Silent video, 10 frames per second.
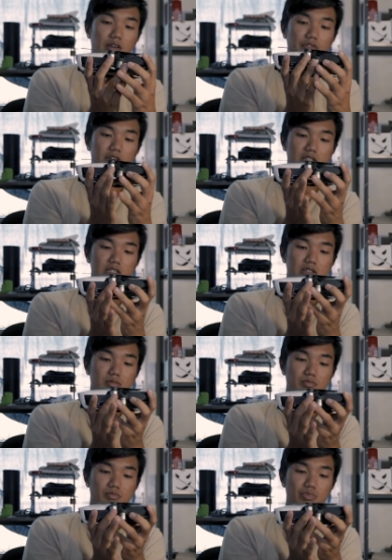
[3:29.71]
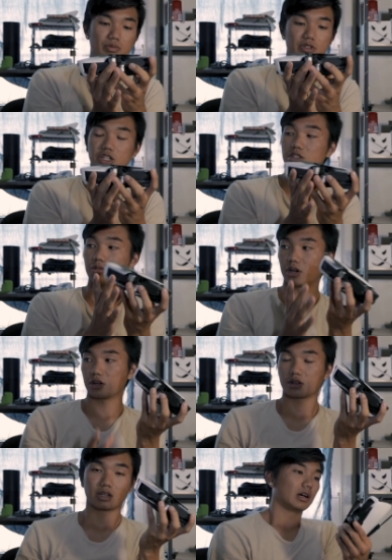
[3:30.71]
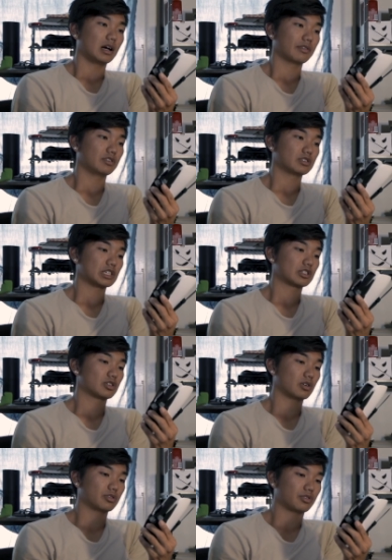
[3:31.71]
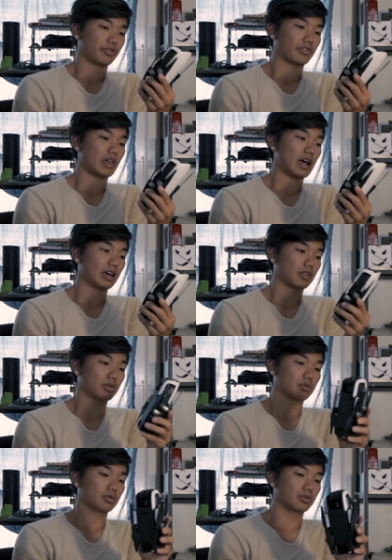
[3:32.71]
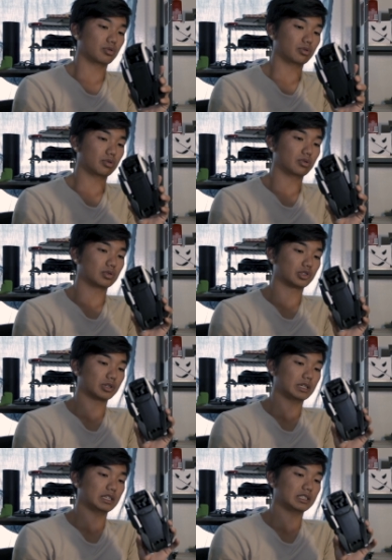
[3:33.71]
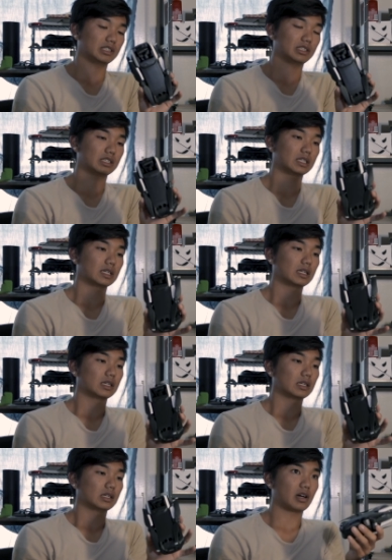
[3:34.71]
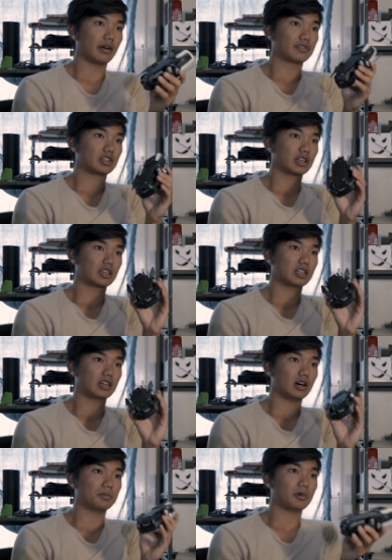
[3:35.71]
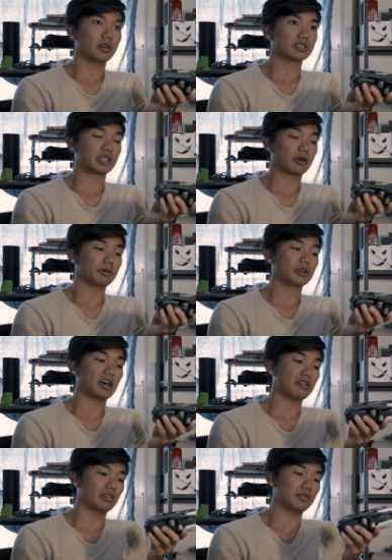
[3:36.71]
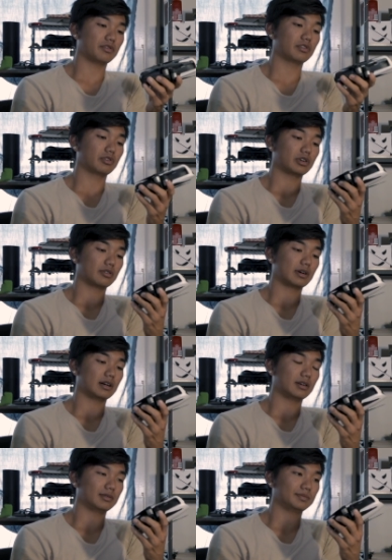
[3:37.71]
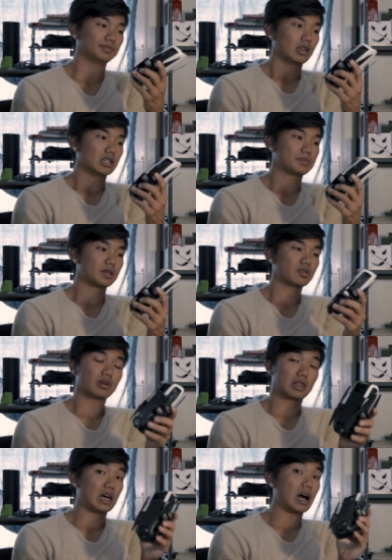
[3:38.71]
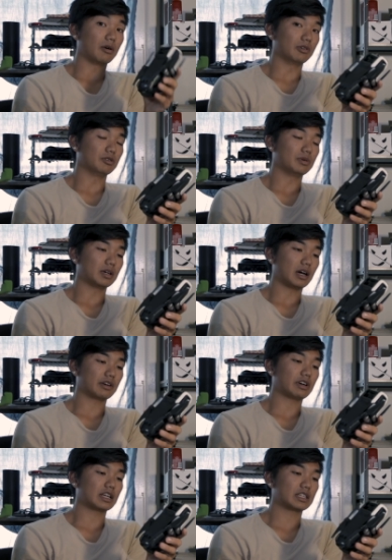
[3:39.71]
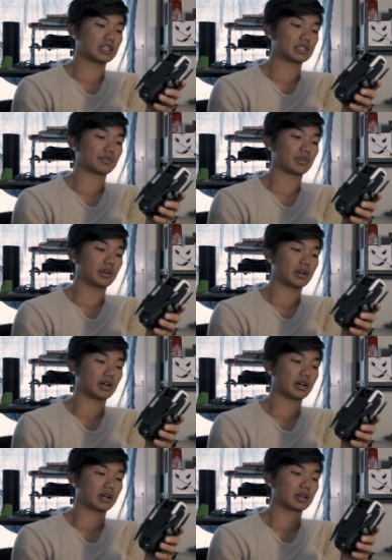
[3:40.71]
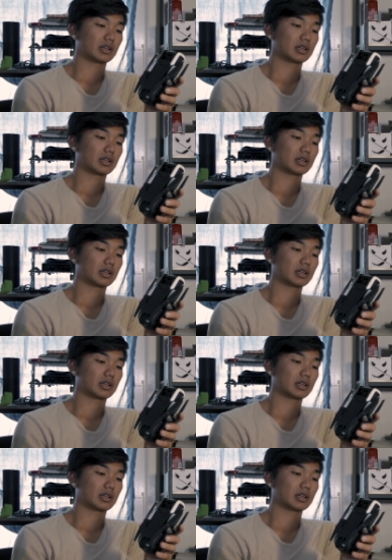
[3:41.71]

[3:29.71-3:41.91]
if it's pretty much anywhere, I've used this drone to fly through trees. I've taken it up on Stairway to Heaven, flew it around. It's been through a lot with me. I've had this for,